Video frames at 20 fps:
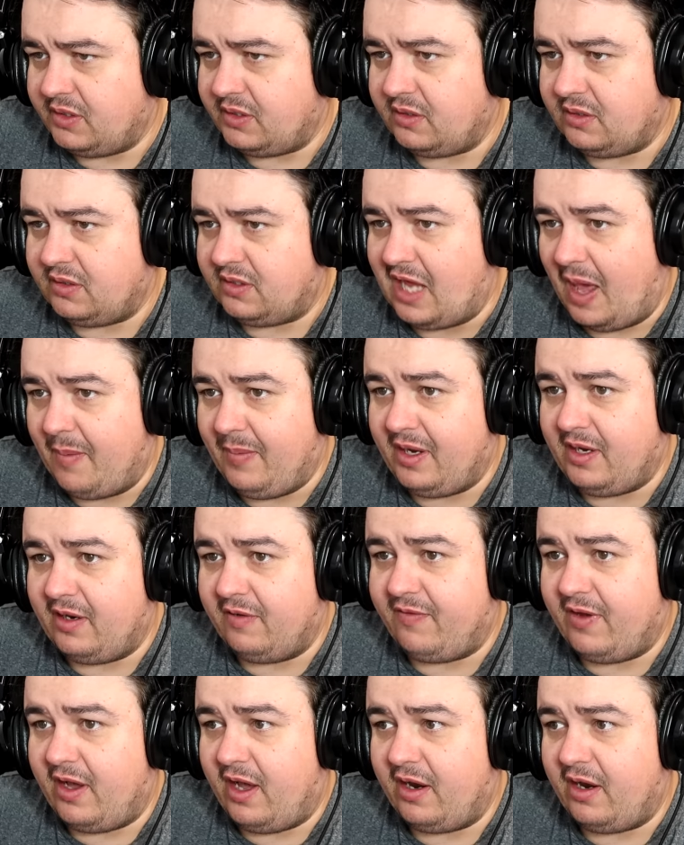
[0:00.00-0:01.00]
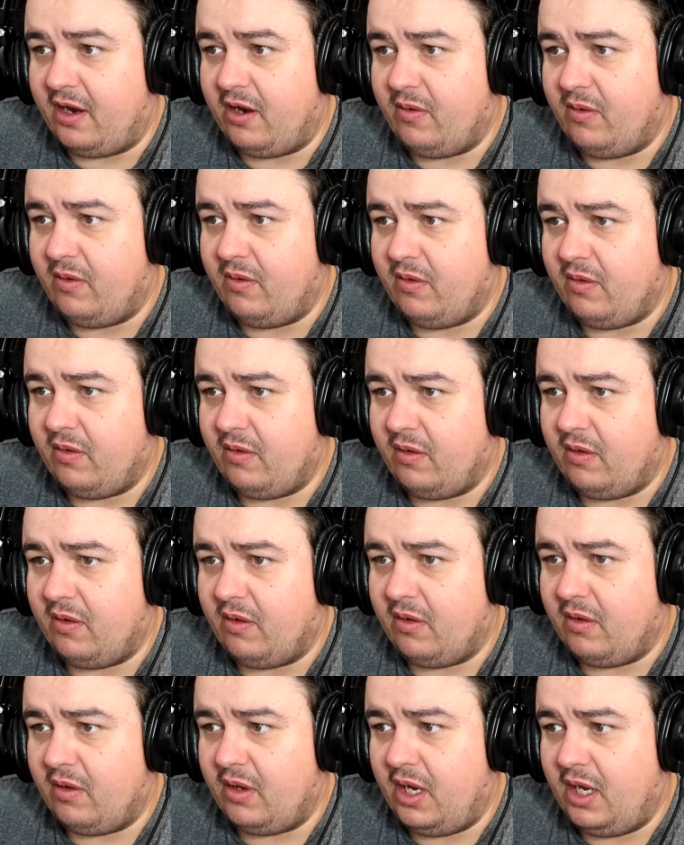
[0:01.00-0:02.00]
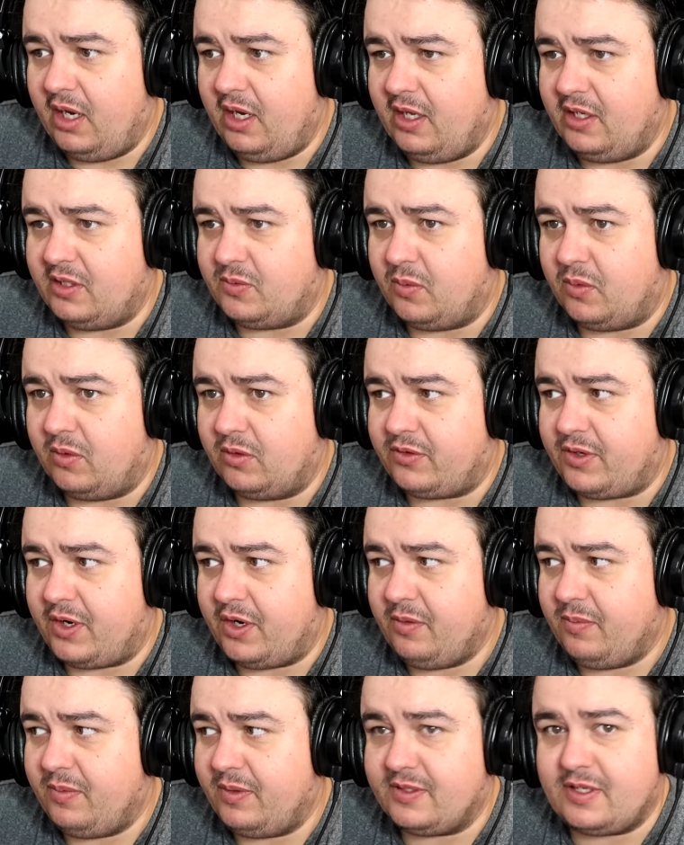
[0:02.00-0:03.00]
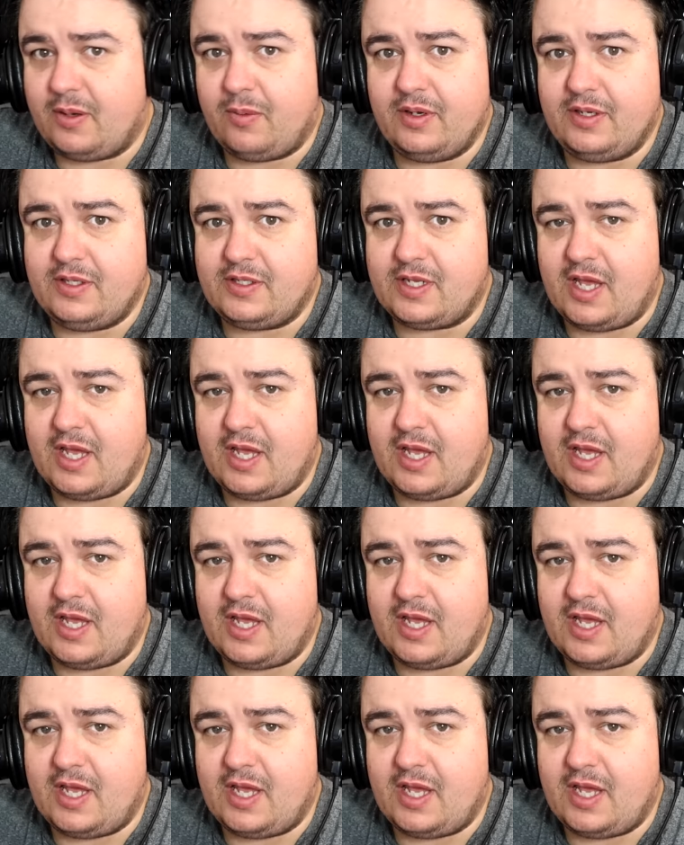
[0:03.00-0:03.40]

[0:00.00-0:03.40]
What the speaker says: Is Demi Lovato in his wardrobe? Is that what you're